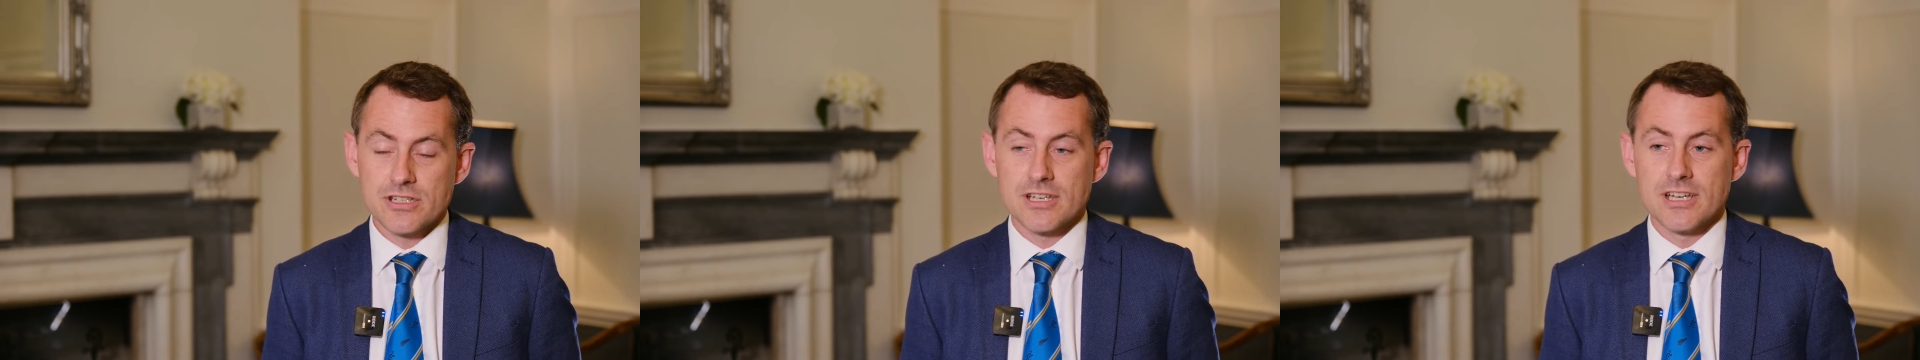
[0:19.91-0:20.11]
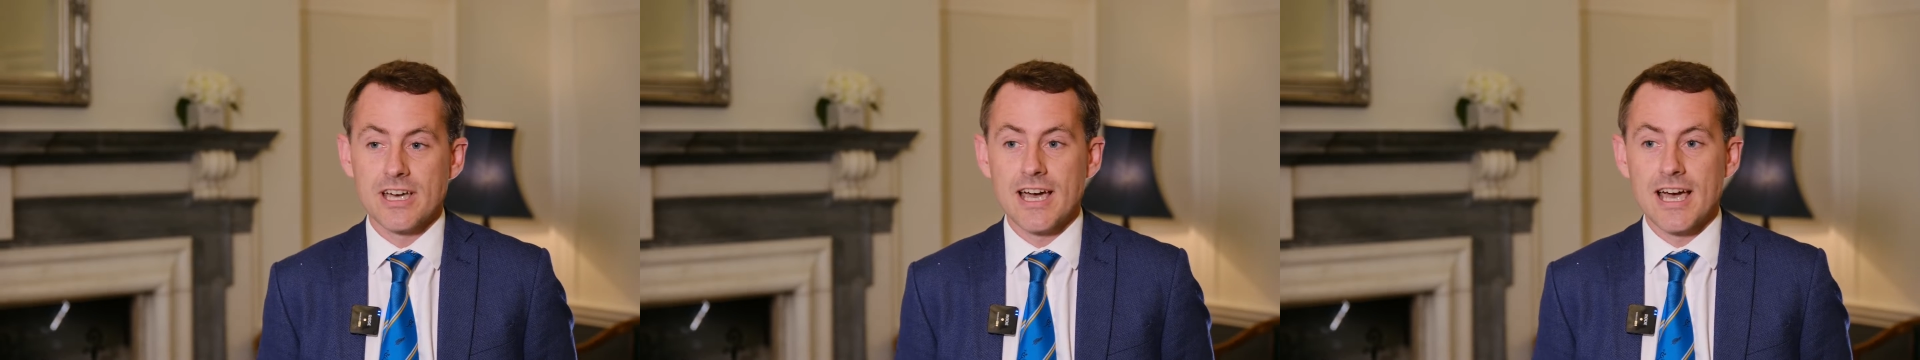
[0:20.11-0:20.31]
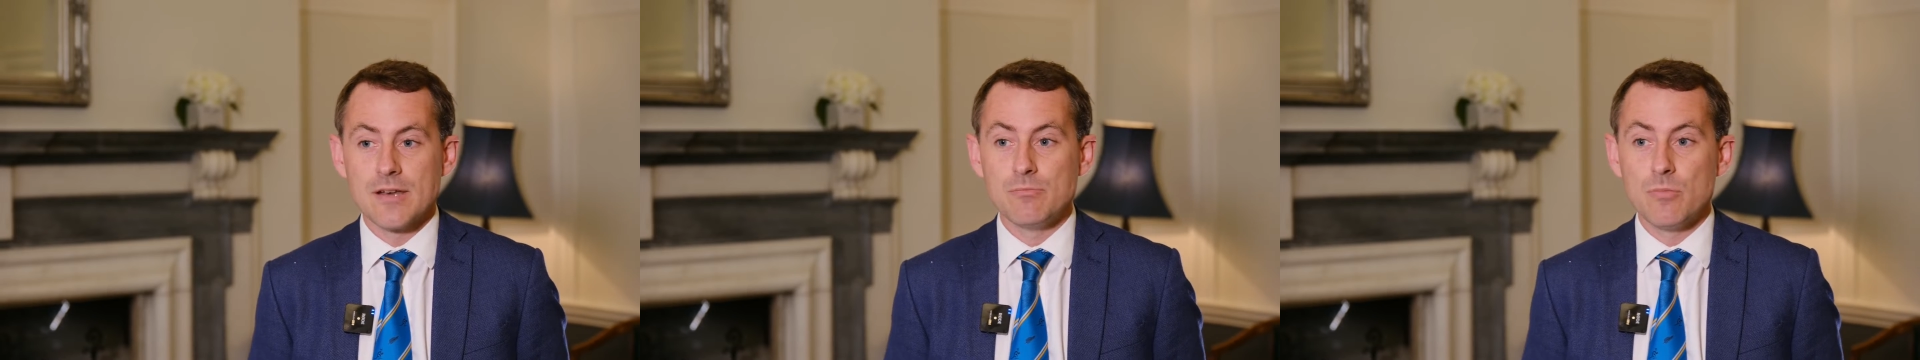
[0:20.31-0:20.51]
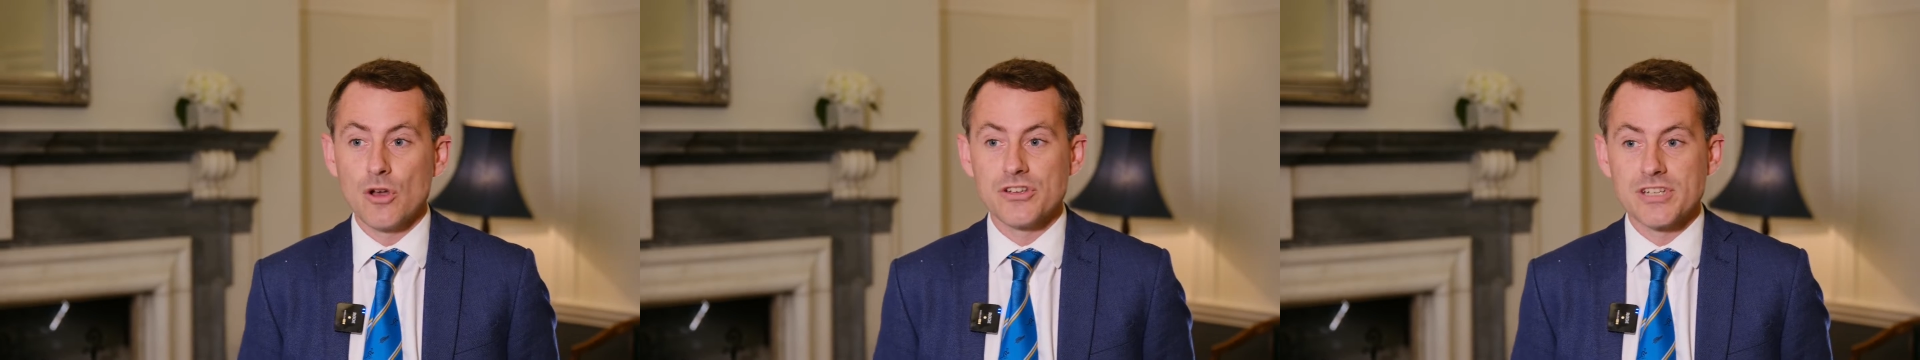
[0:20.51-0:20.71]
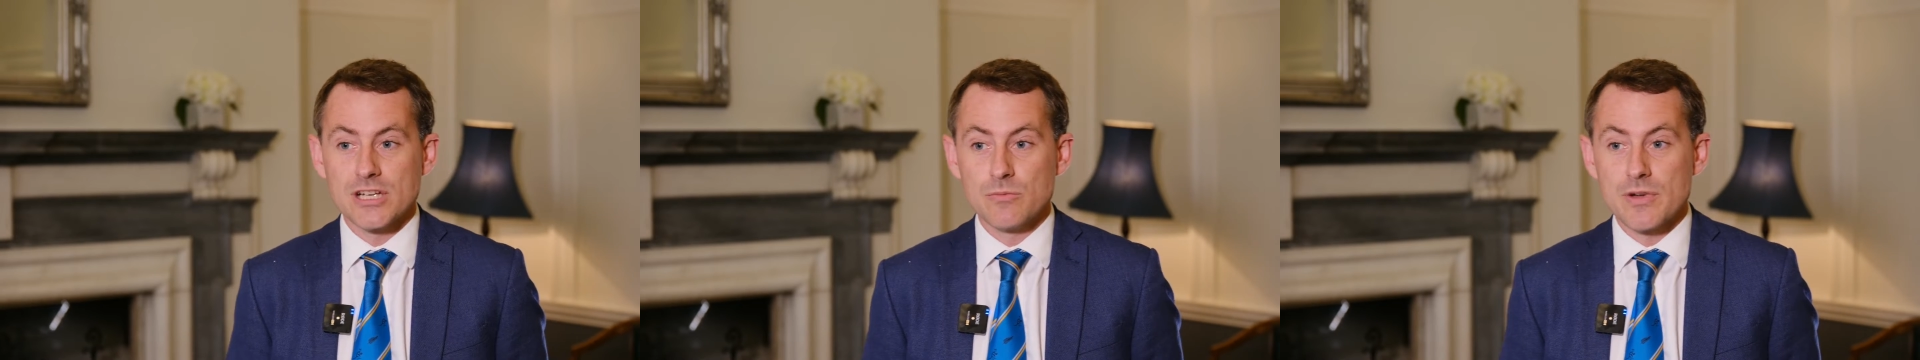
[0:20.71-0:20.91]
and
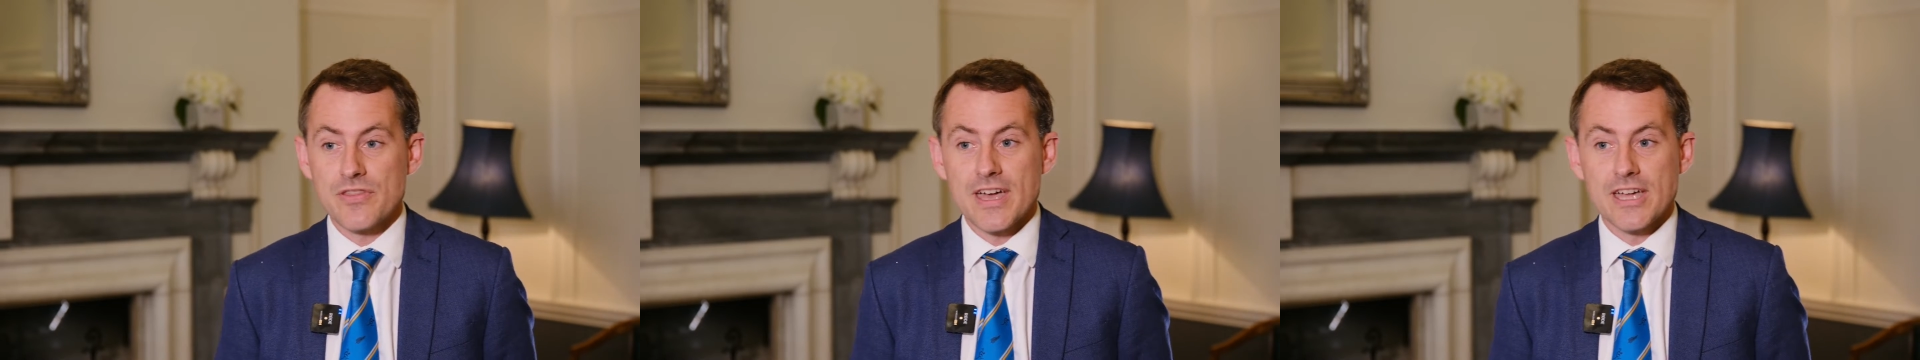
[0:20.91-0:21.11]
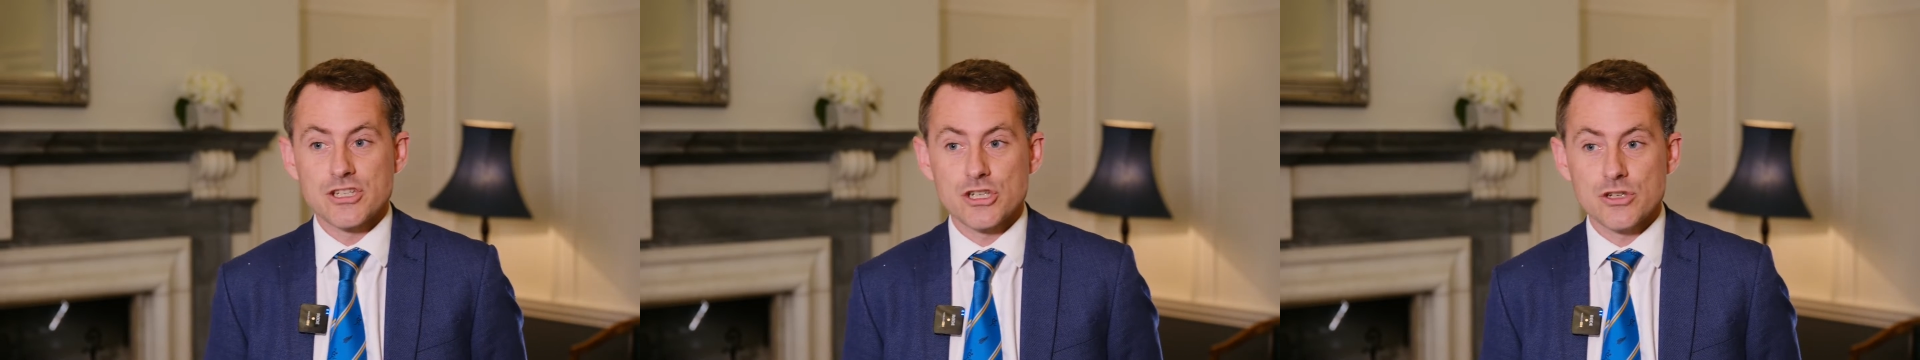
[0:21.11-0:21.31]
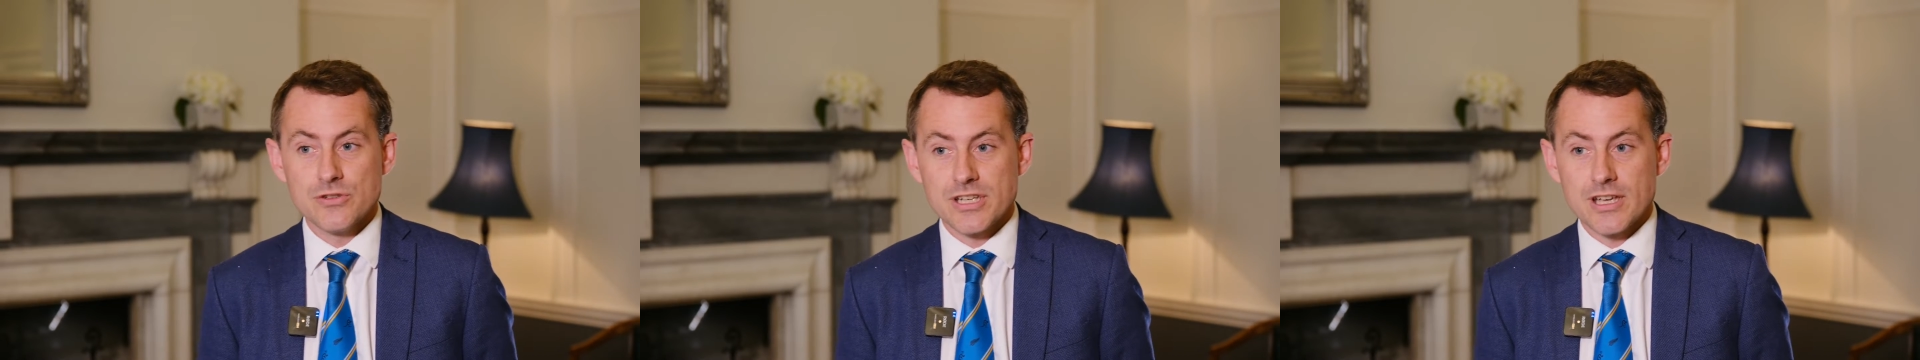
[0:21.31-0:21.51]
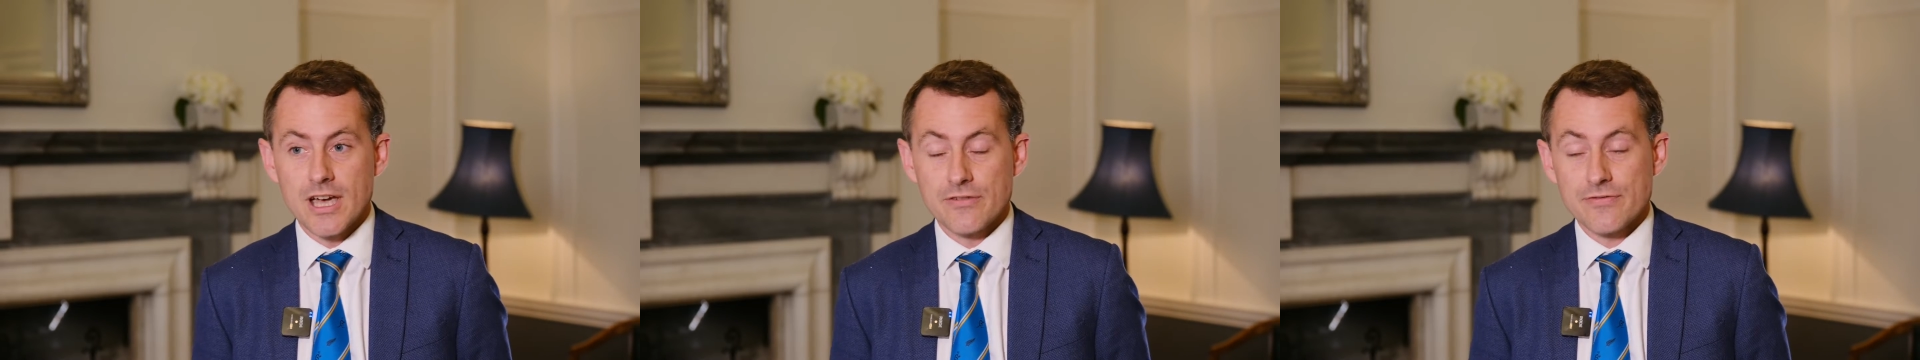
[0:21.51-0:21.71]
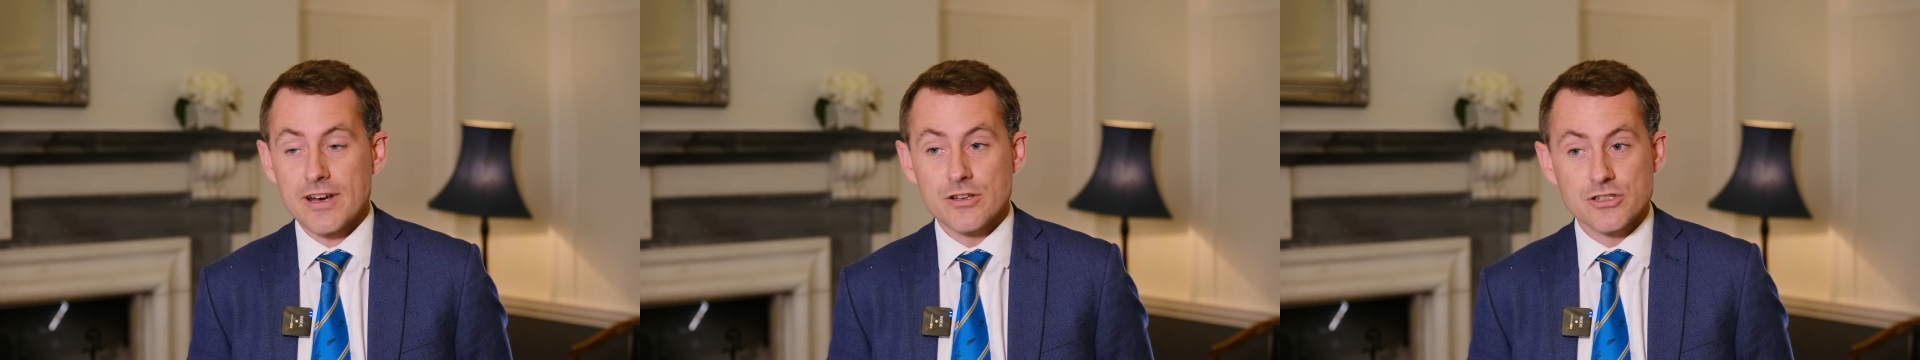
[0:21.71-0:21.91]
bonding with their
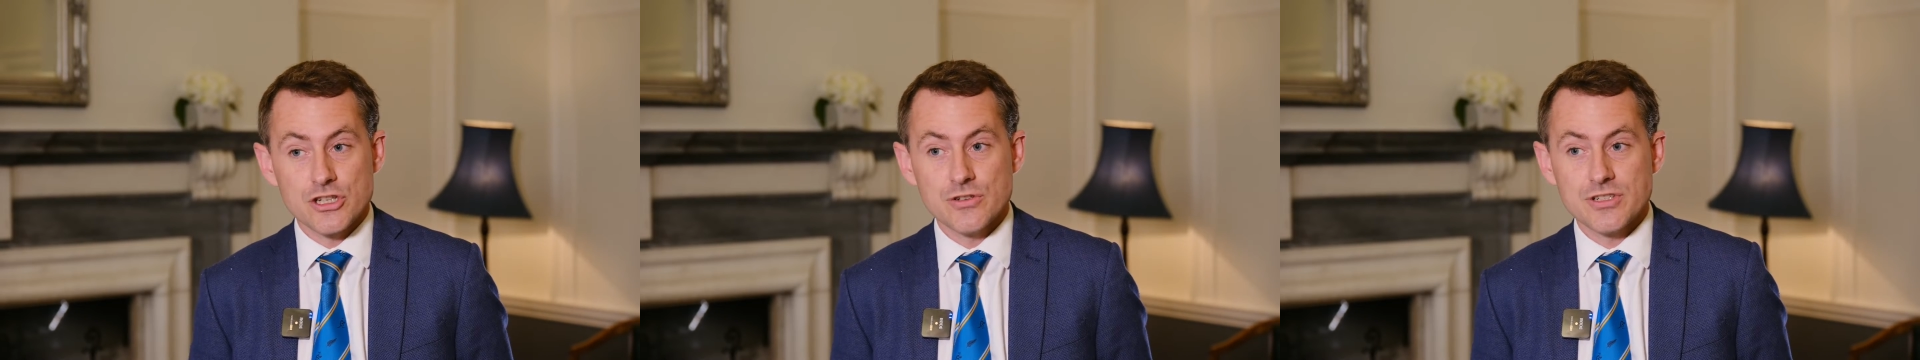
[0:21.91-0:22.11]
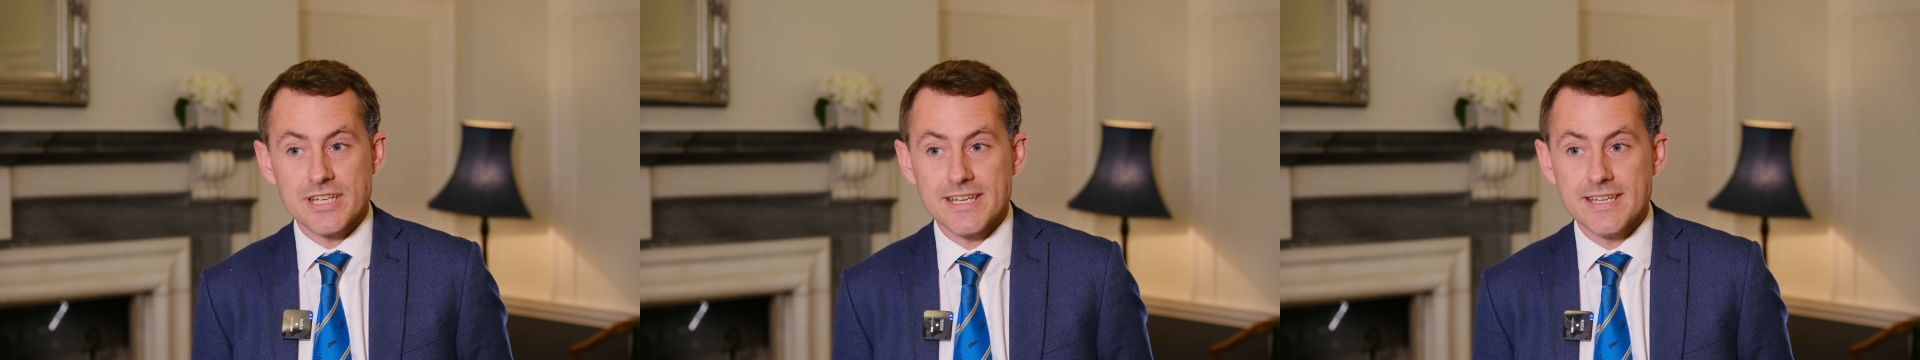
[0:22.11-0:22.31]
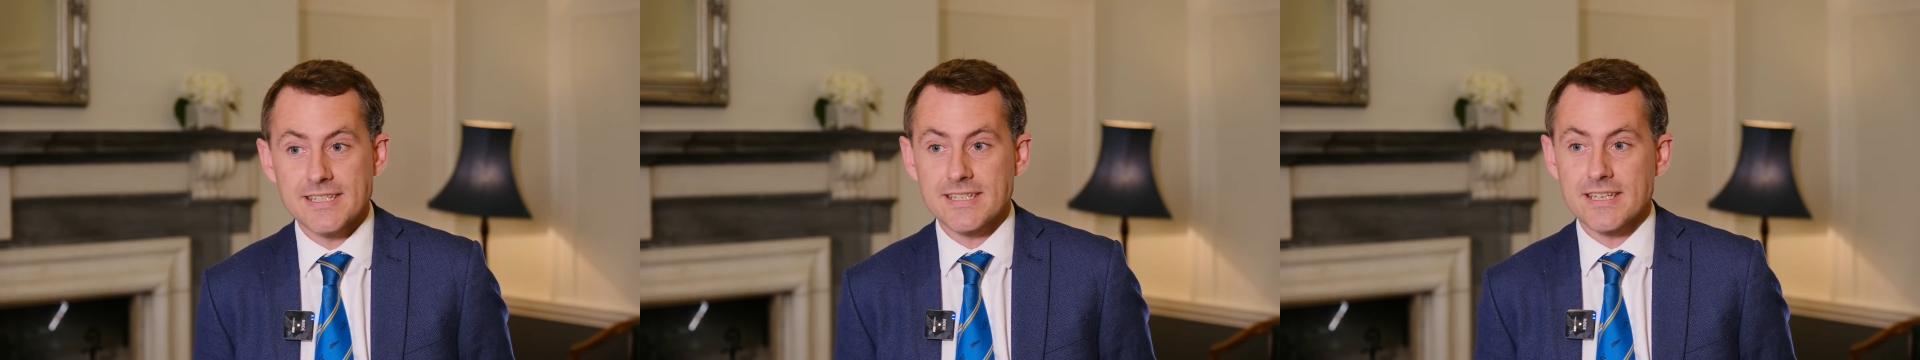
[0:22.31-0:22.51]
fellow tutees